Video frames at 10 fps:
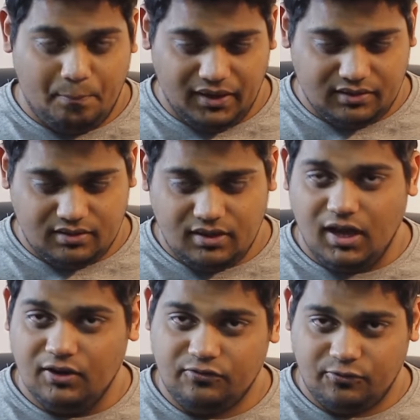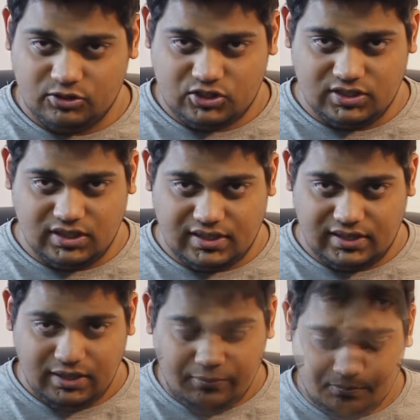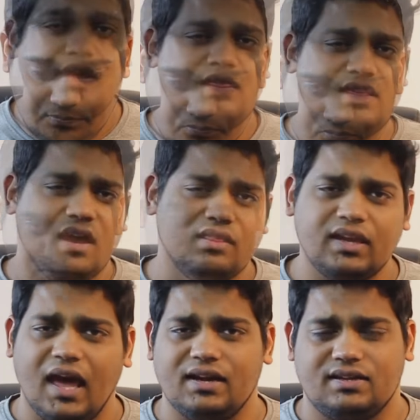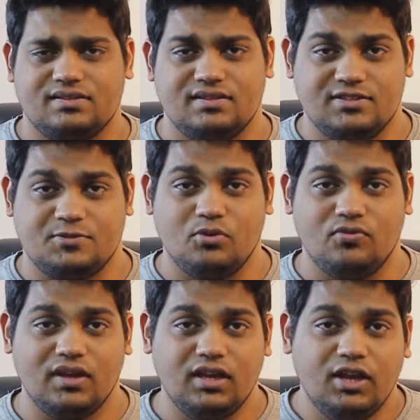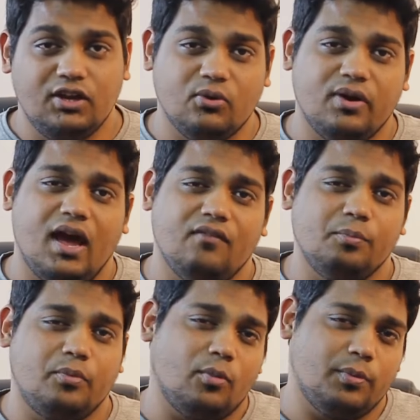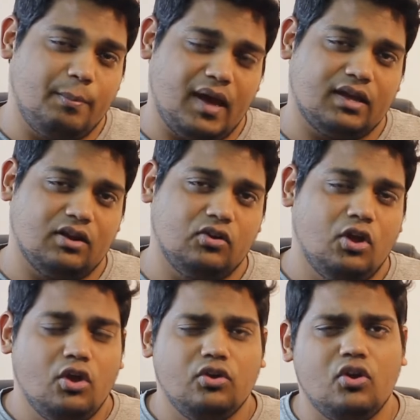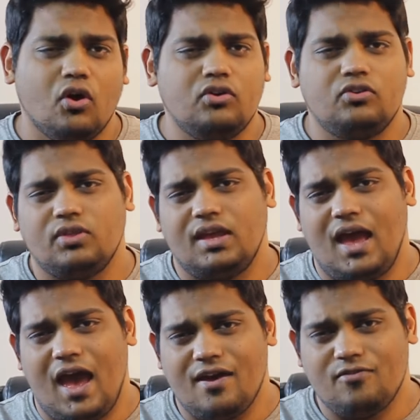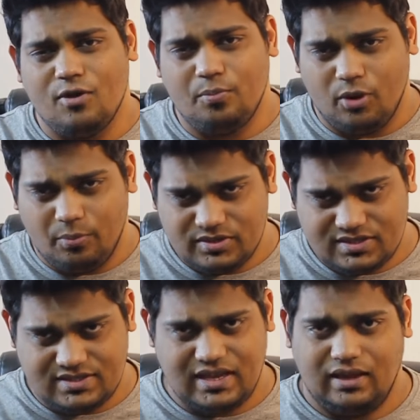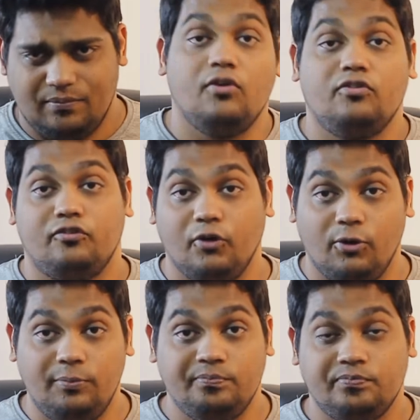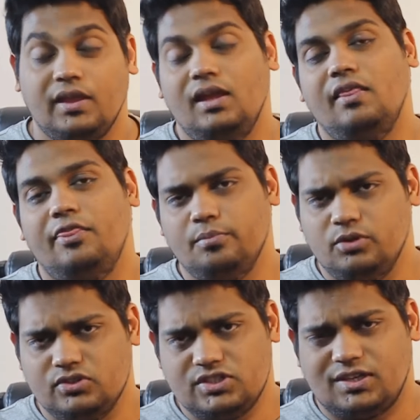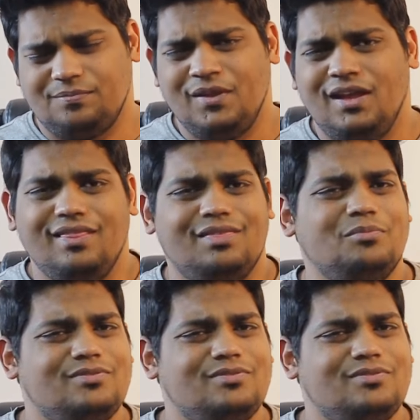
But unfortunately, the other characters in this movie don't have a proper background, nor do they have a proper say. Four, the music. The